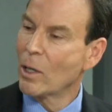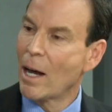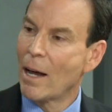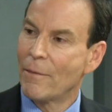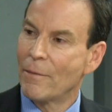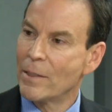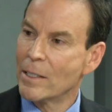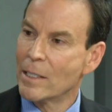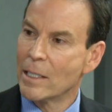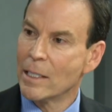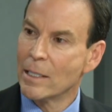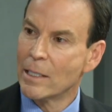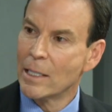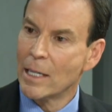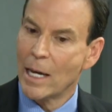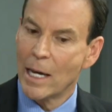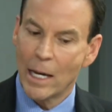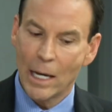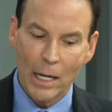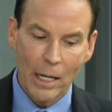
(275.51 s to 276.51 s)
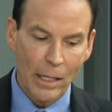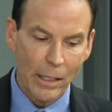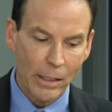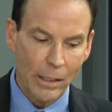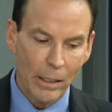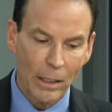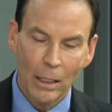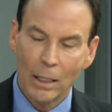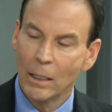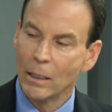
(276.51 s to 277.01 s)
your office and
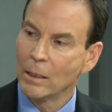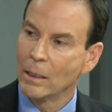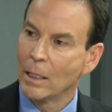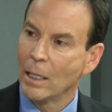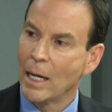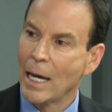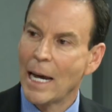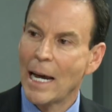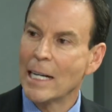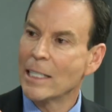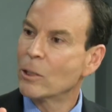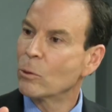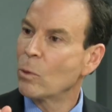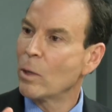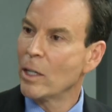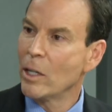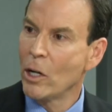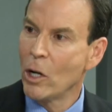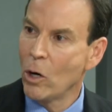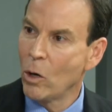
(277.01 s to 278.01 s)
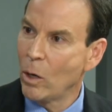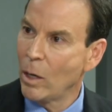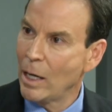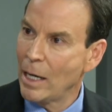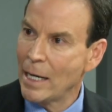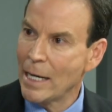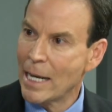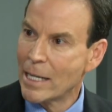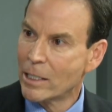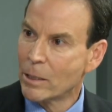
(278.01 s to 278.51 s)
says, hey, I just want to know
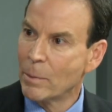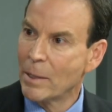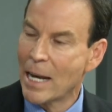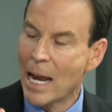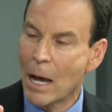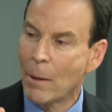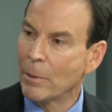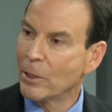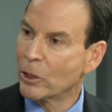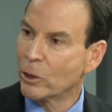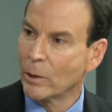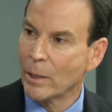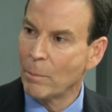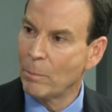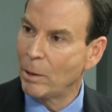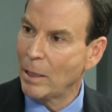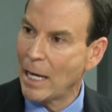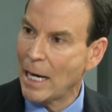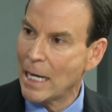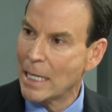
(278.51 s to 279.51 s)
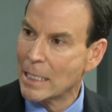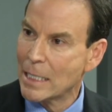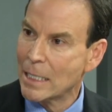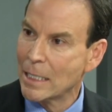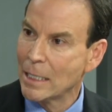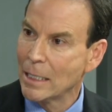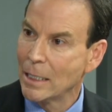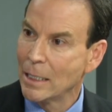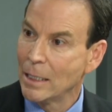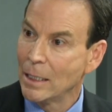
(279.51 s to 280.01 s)
an estimate how much your
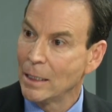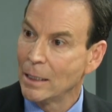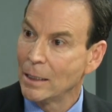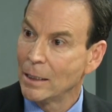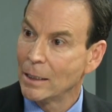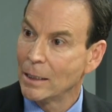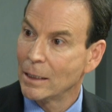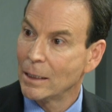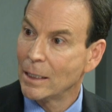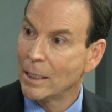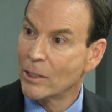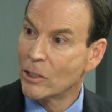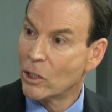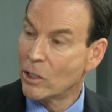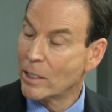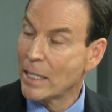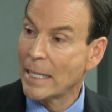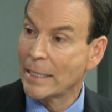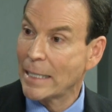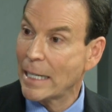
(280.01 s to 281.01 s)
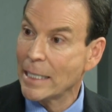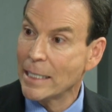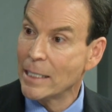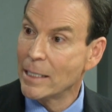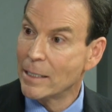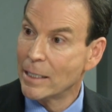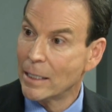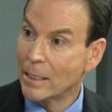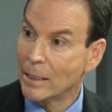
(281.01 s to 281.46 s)
implants, it's just not that easy.